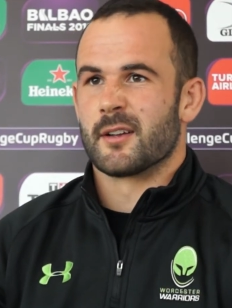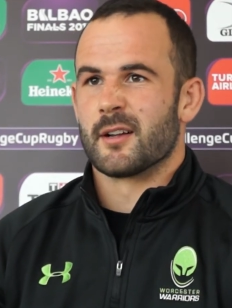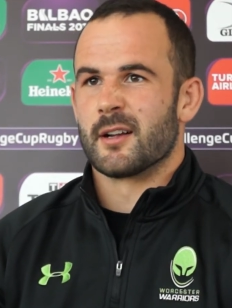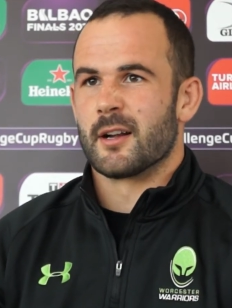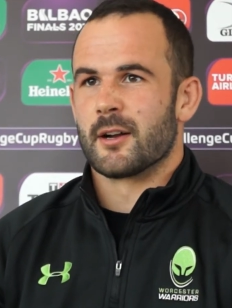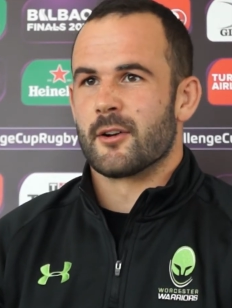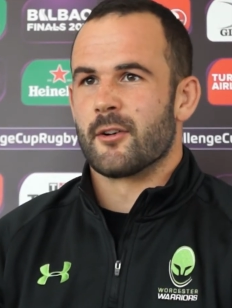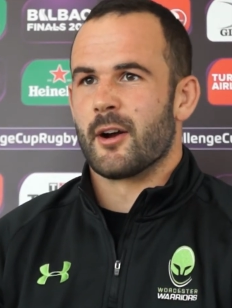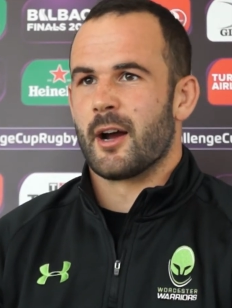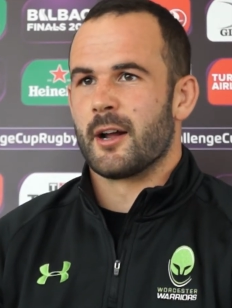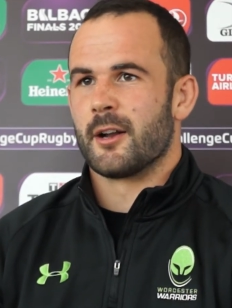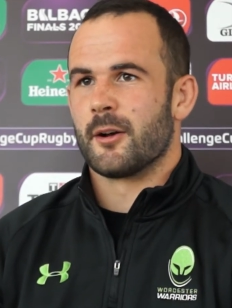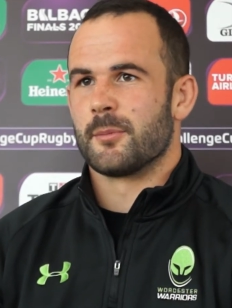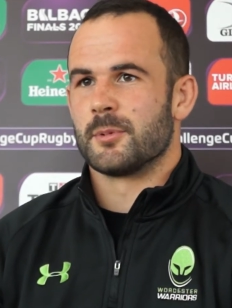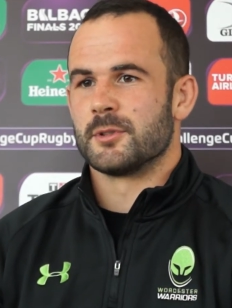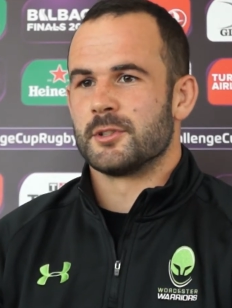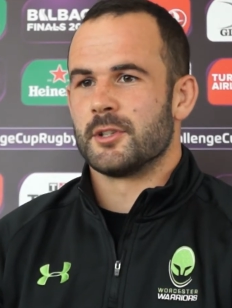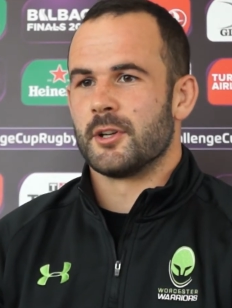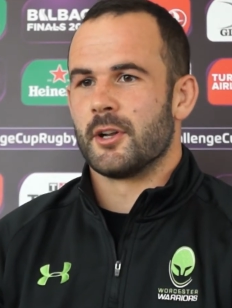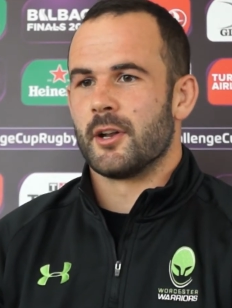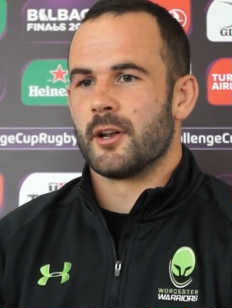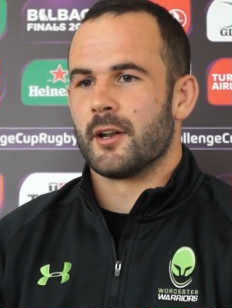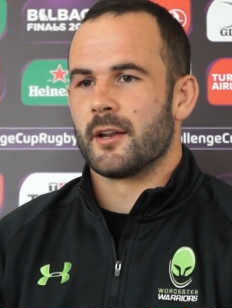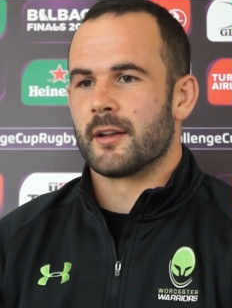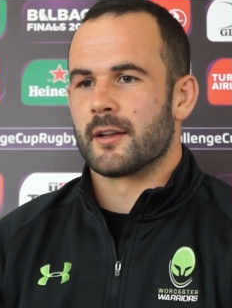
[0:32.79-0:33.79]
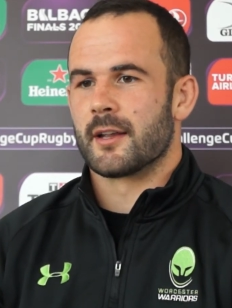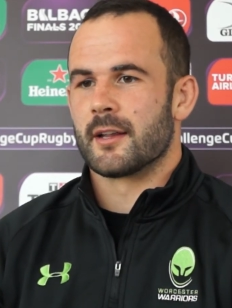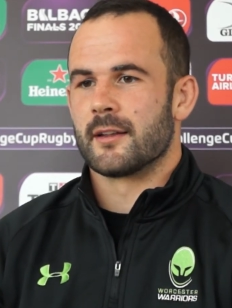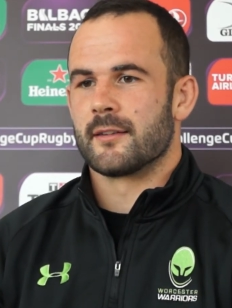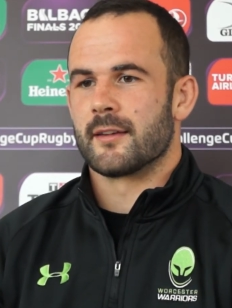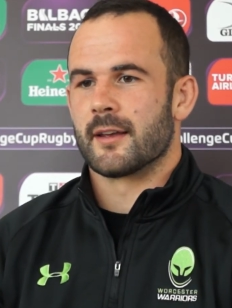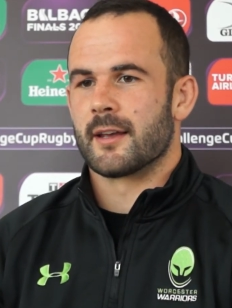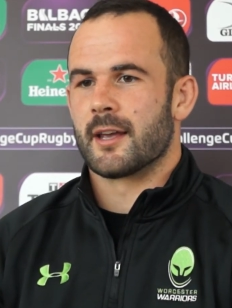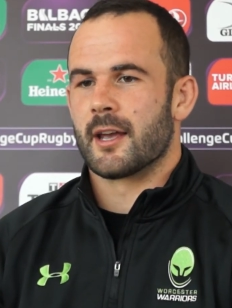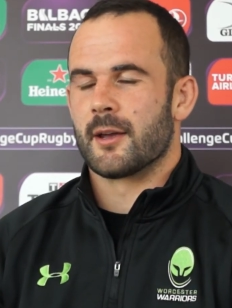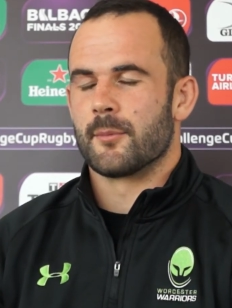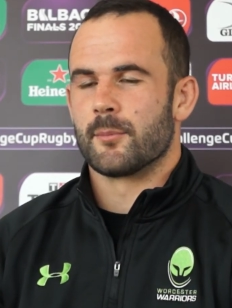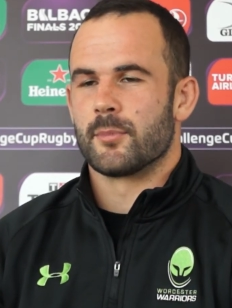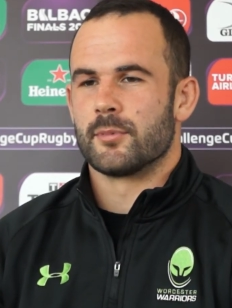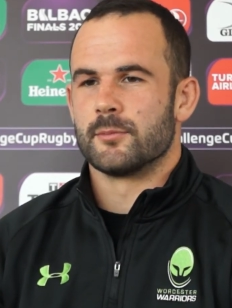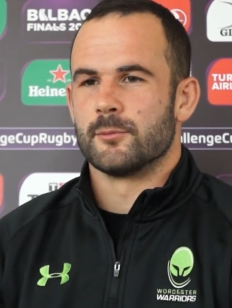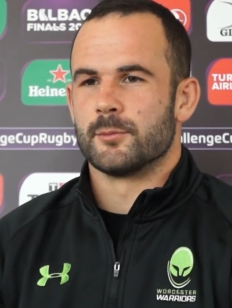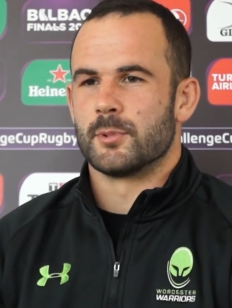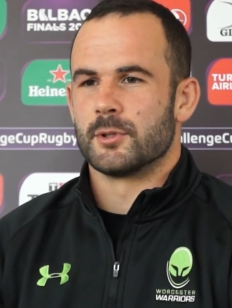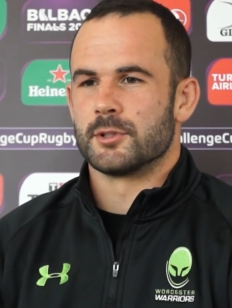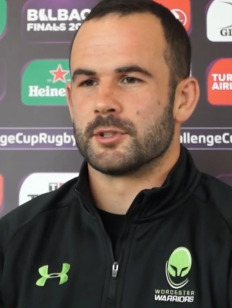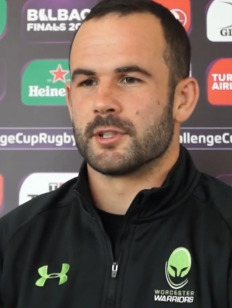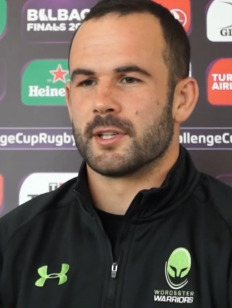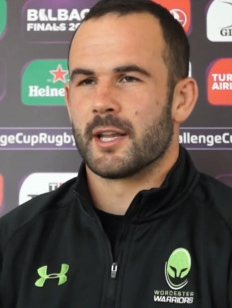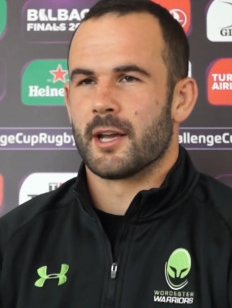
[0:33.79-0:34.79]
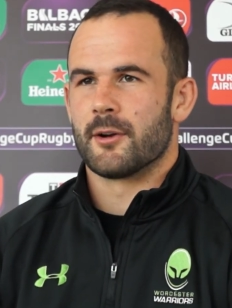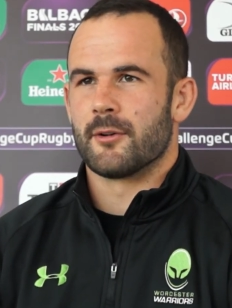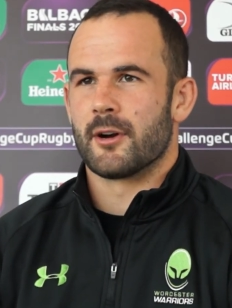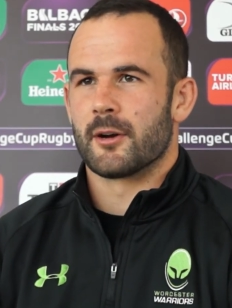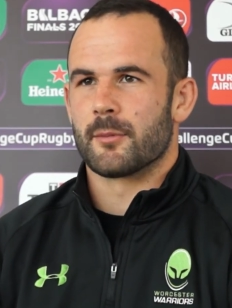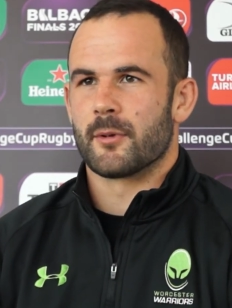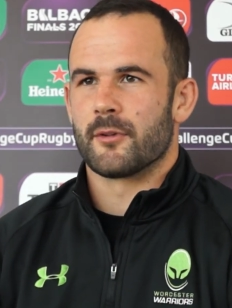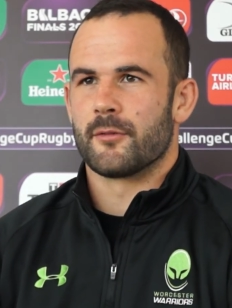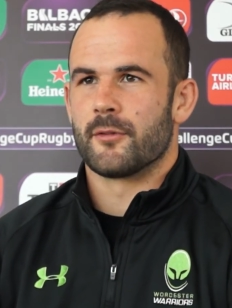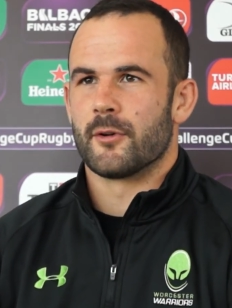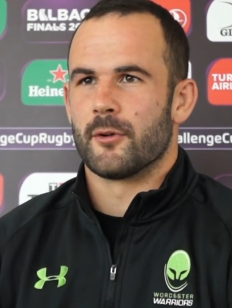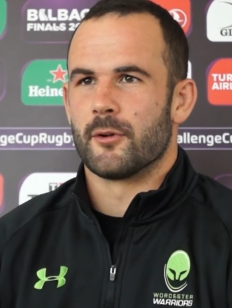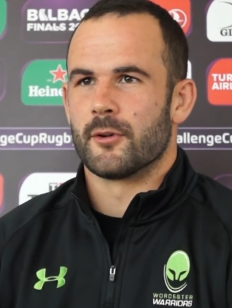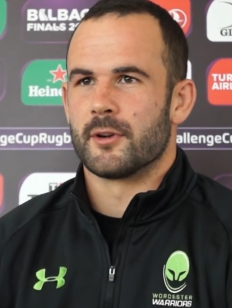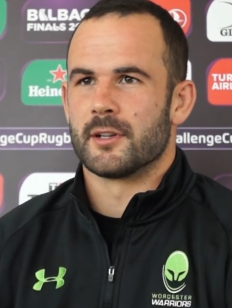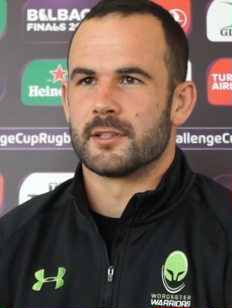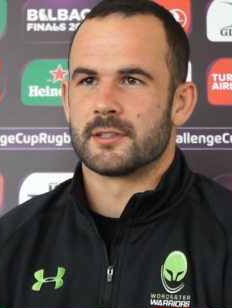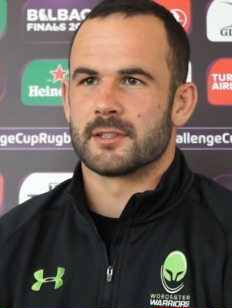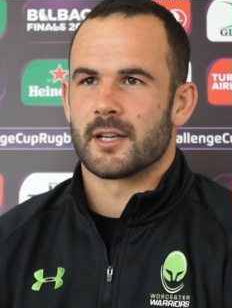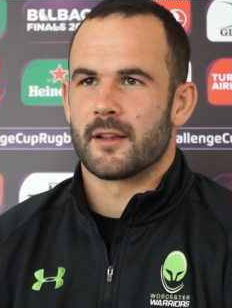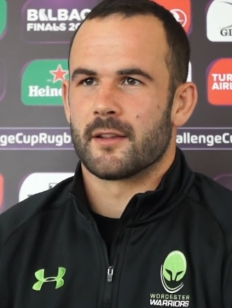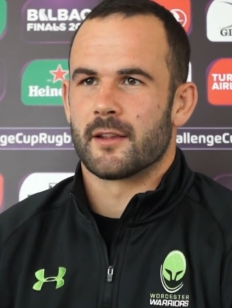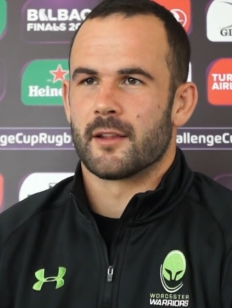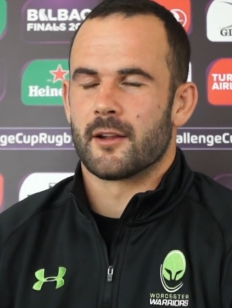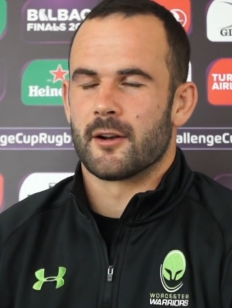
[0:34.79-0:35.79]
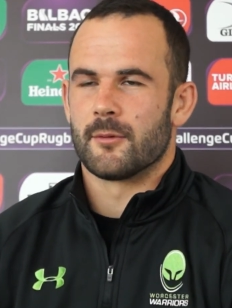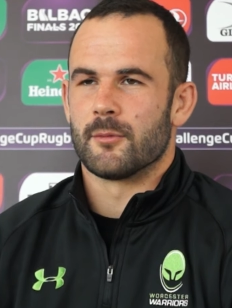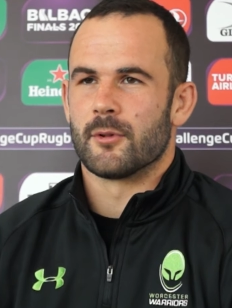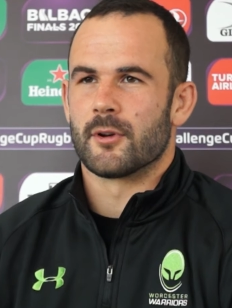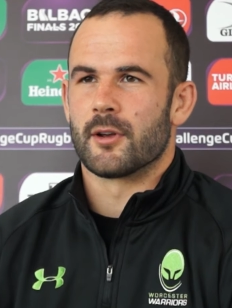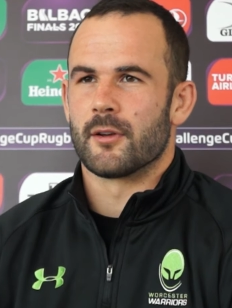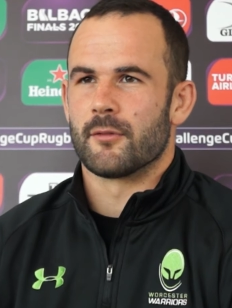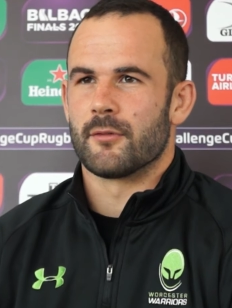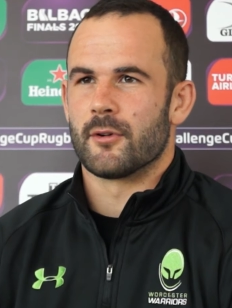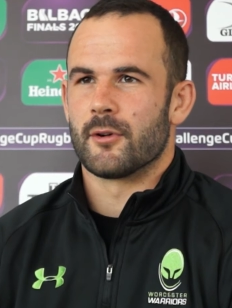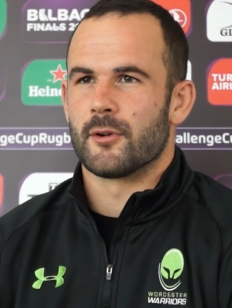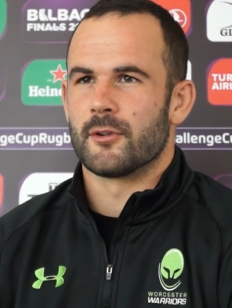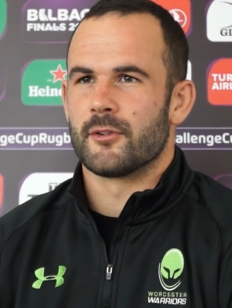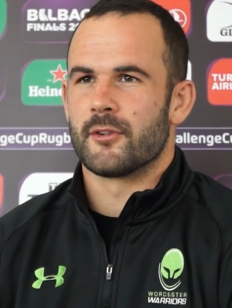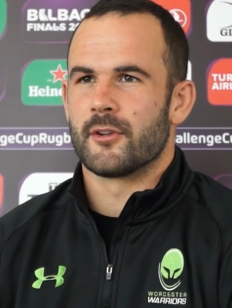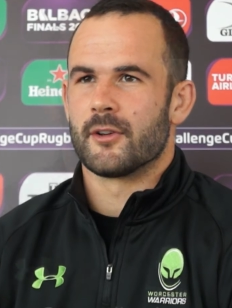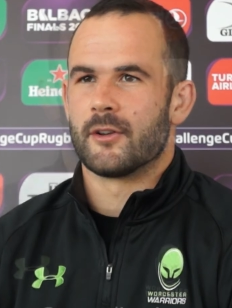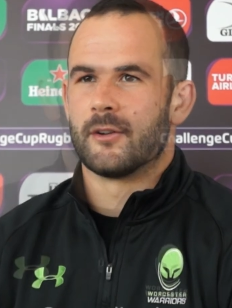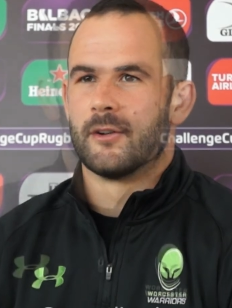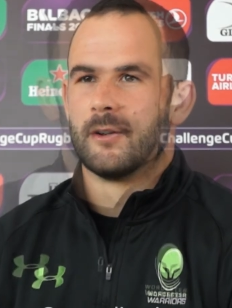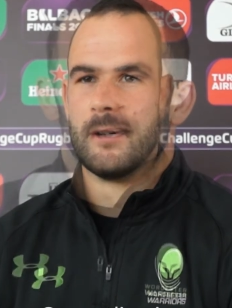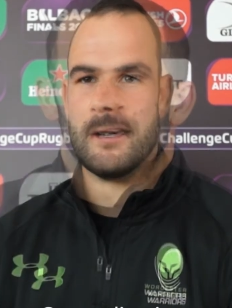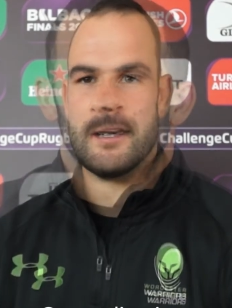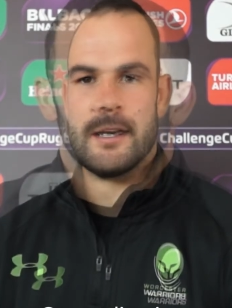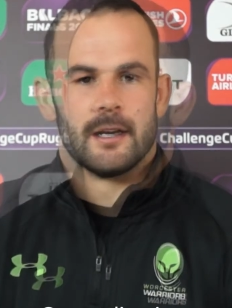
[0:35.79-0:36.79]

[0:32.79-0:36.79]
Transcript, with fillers: a great opportunity to, to, keep pushing their rugby forward is something that I'm looking forward to.